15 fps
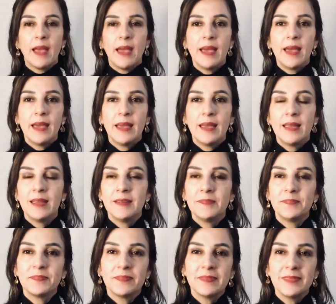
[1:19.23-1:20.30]

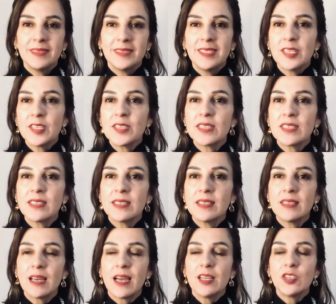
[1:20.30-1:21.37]
And there's
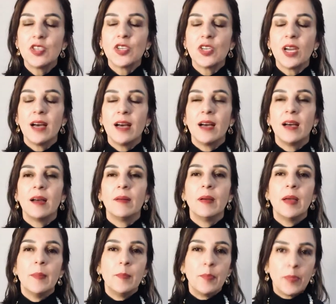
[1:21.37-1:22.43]
such
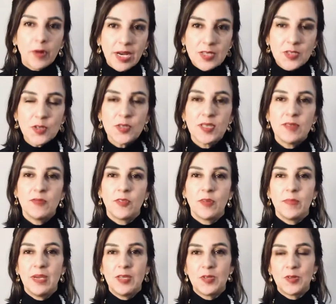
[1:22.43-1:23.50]
precious
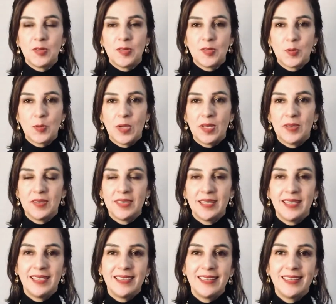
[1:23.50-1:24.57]
information as well
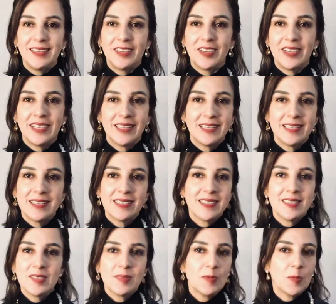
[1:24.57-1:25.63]
in the internet.
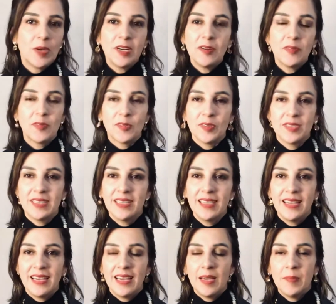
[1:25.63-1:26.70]
It's wonderful.
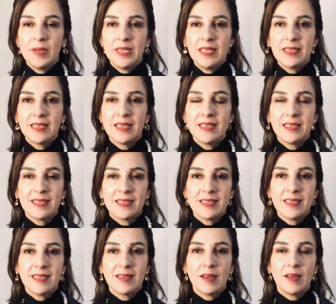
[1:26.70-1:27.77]
I mean,
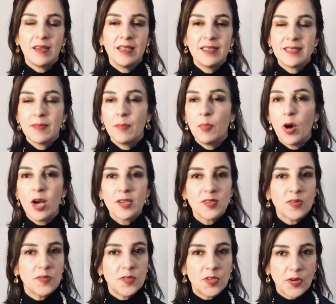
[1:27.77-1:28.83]
it's a box
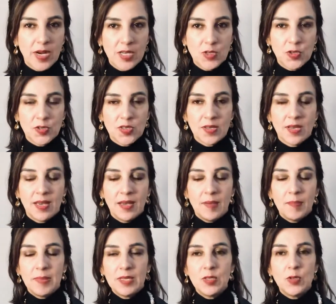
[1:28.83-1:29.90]
of treasures,
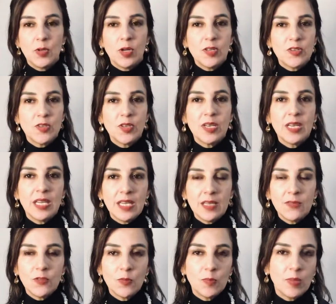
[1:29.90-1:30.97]
but you also
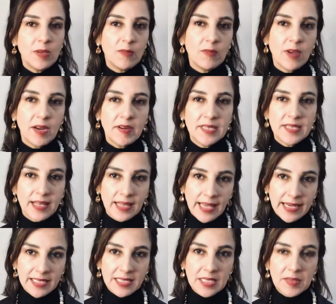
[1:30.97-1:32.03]
need to be very
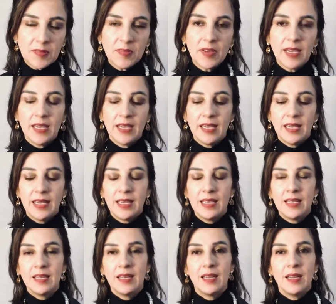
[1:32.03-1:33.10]
selective
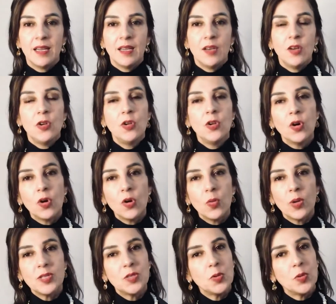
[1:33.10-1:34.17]
and know
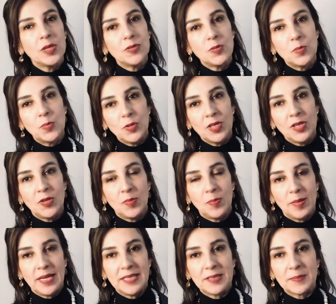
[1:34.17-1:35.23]
what you want to put in your
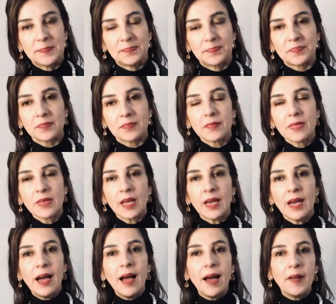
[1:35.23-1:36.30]
plate.
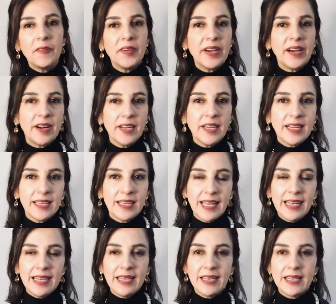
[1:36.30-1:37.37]
Regarding
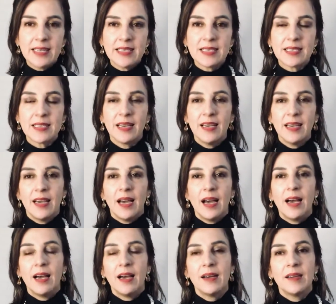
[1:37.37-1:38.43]
cleanliness,
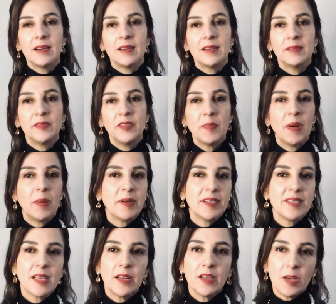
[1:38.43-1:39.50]
remember,
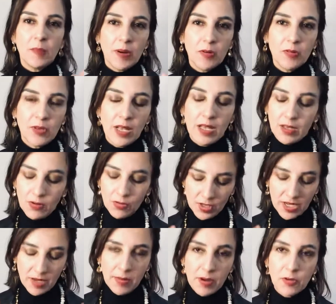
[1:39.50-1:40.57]
it's not
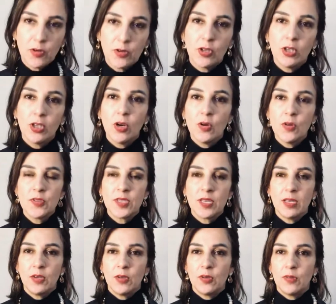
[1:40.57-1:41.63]
only about your clothes
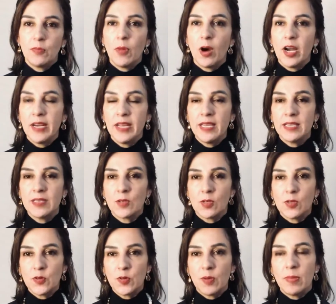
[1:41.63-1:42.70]
and your body. It's
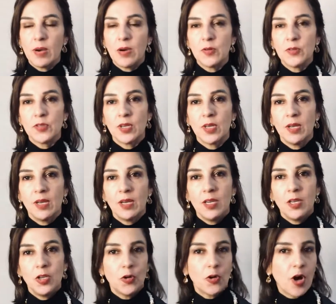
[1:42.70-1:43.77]
also about
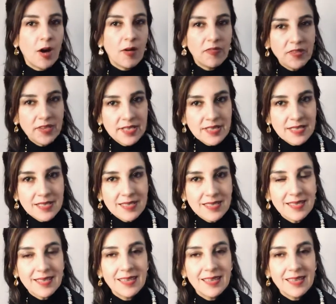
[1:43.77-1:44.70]
your office,